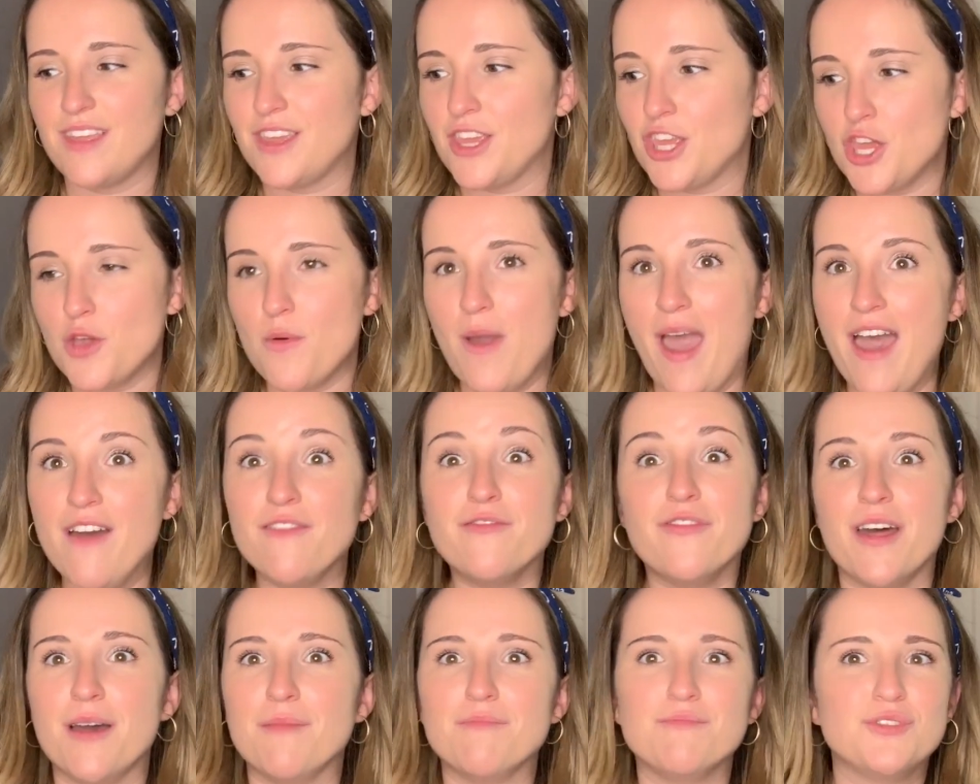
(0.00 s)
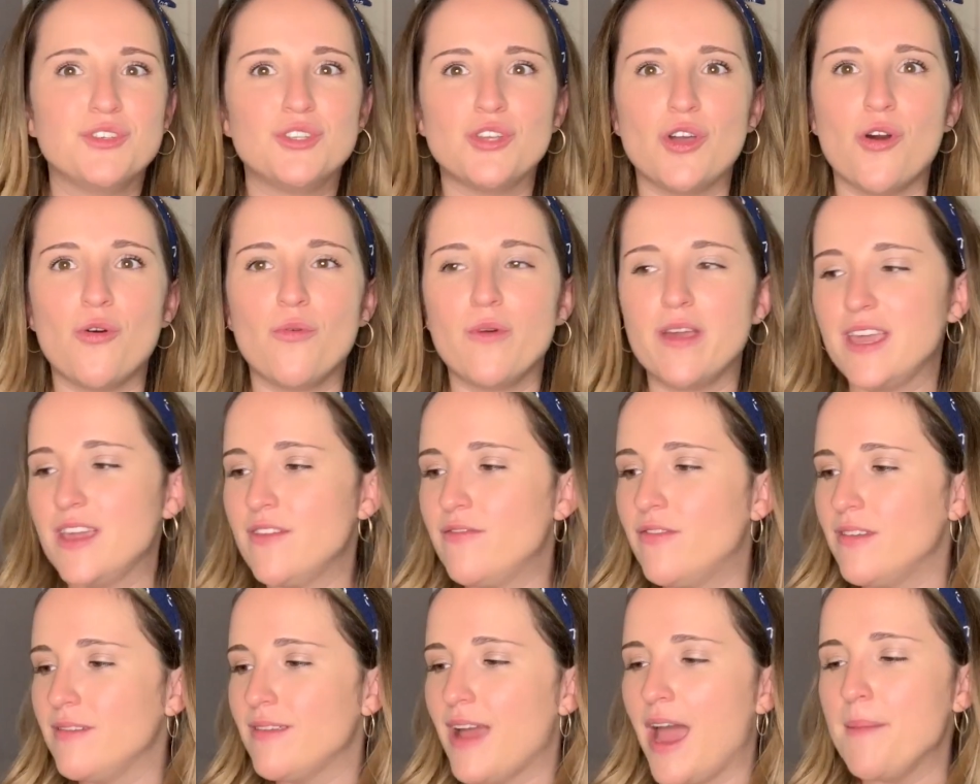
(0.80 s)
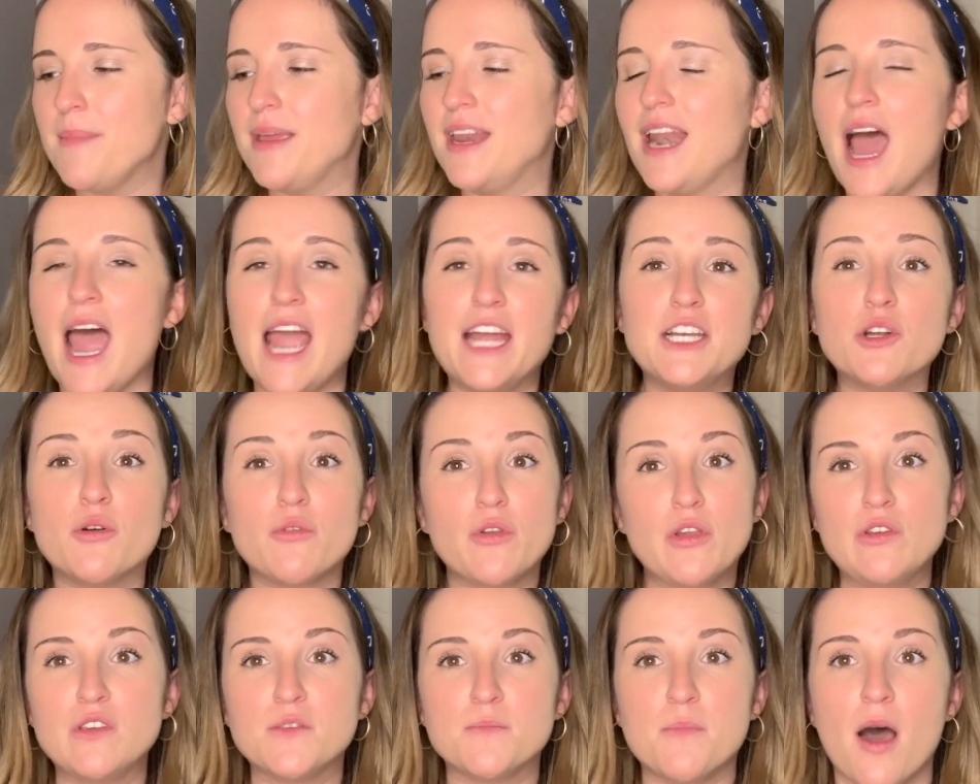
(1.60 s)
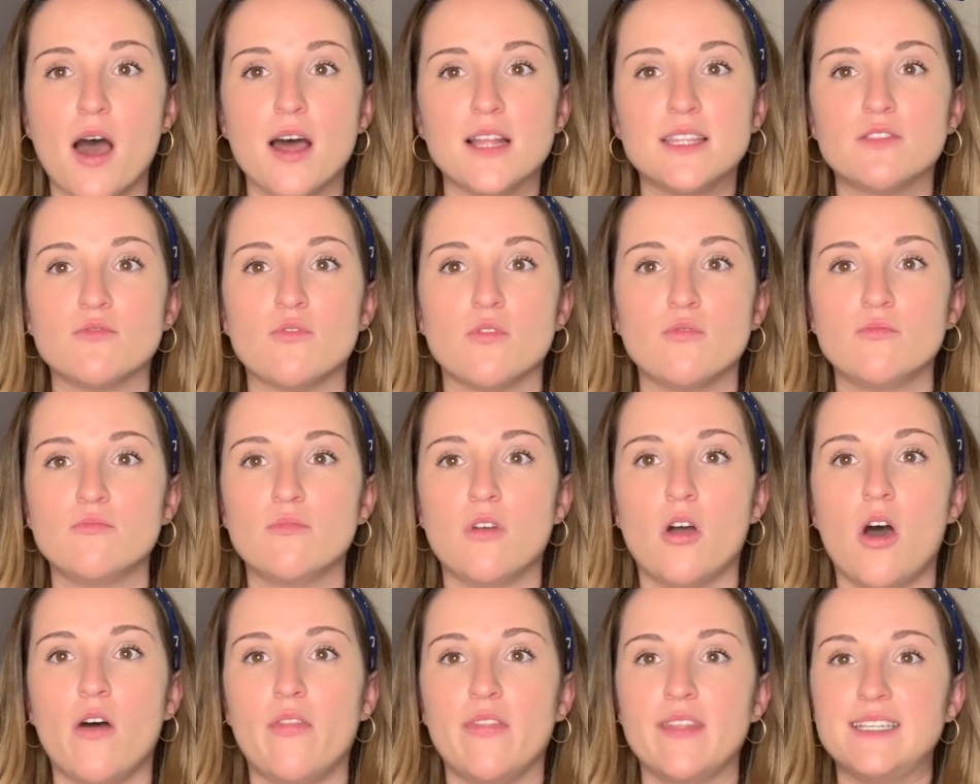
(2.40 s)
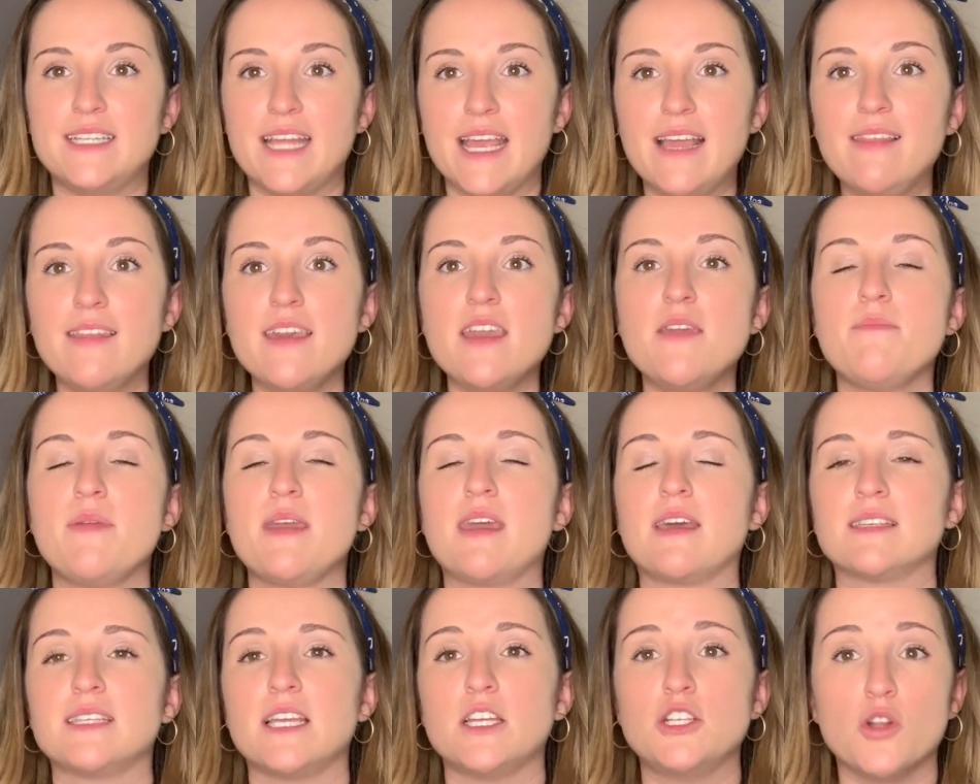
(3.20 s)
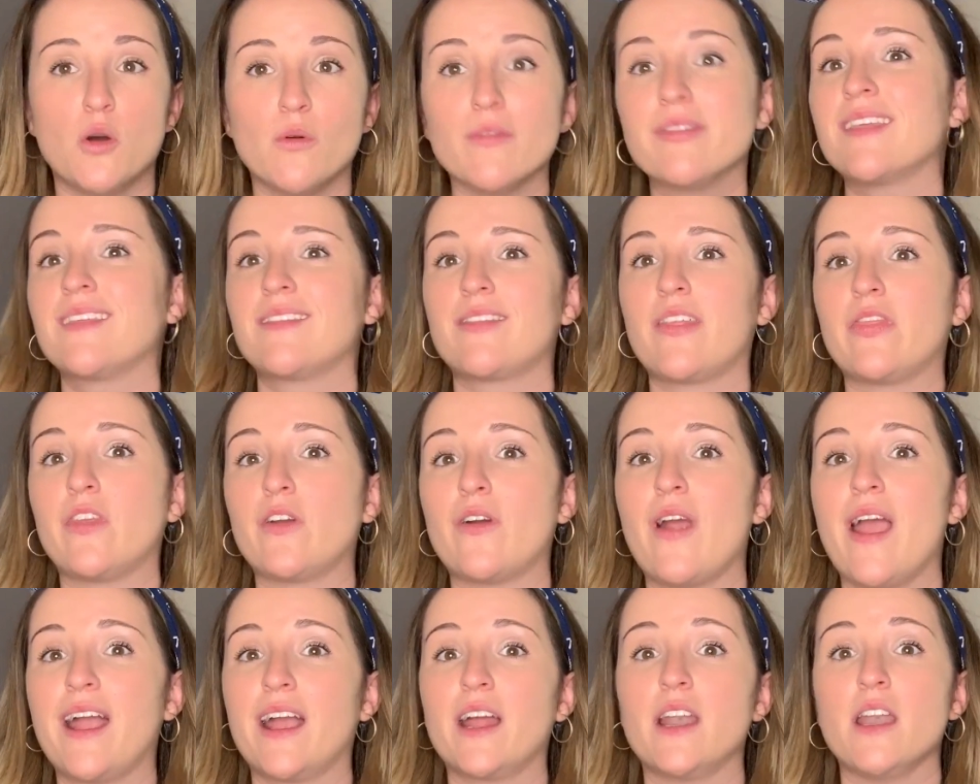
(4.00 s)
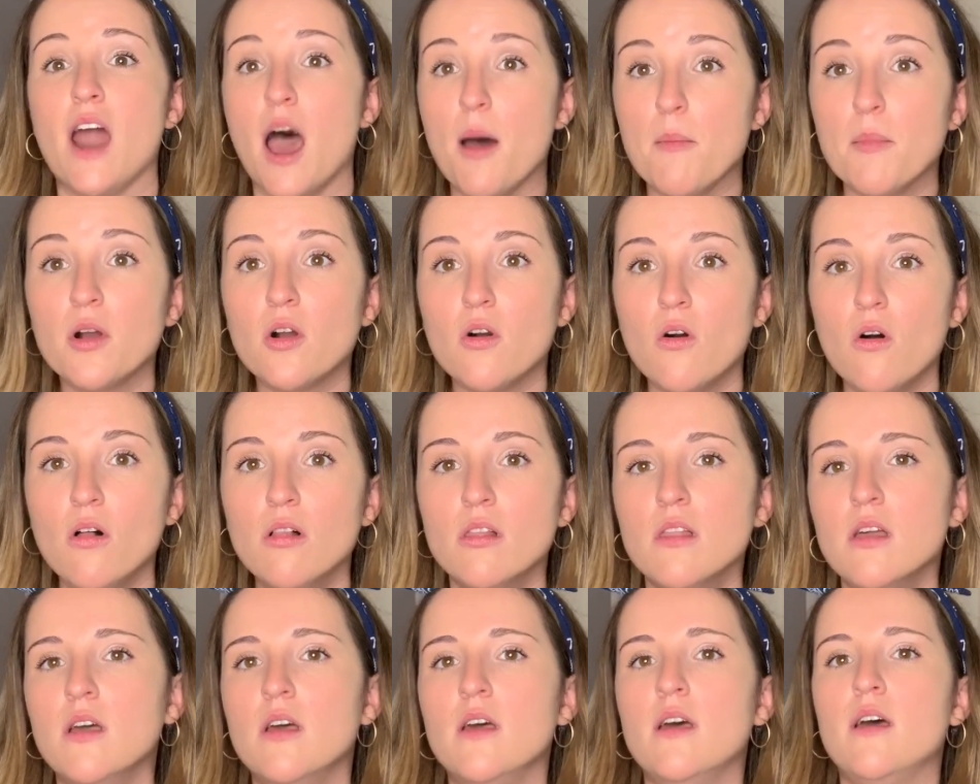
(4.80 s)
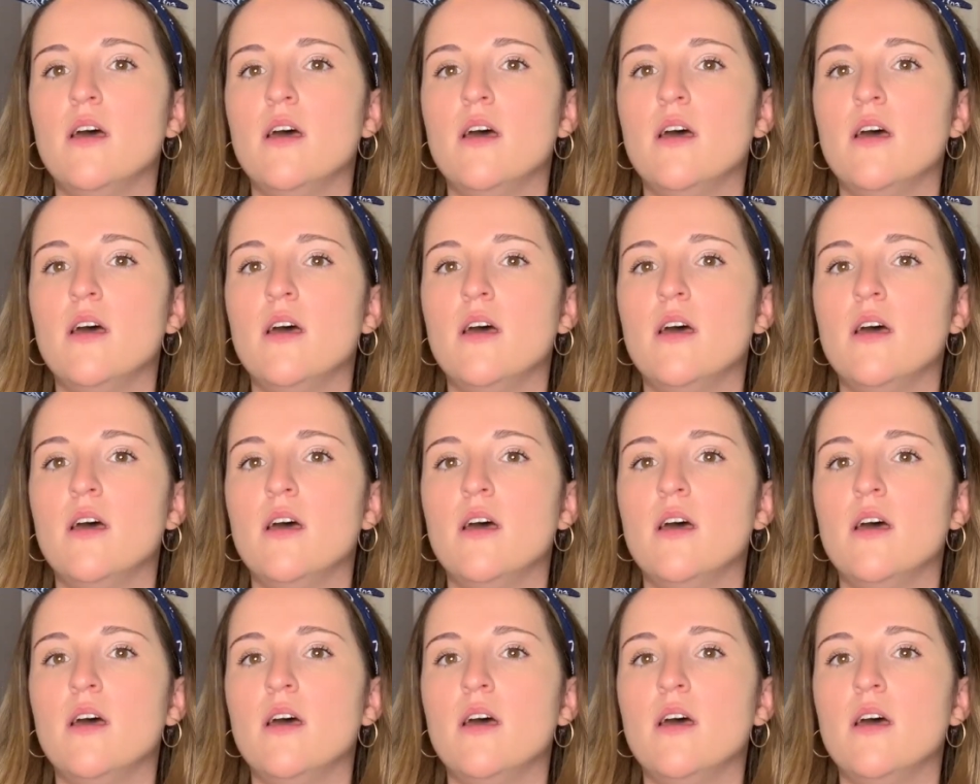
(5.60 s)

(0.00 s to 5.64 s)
you have them. So I don't use pods on the daily because I don't think that they're economical.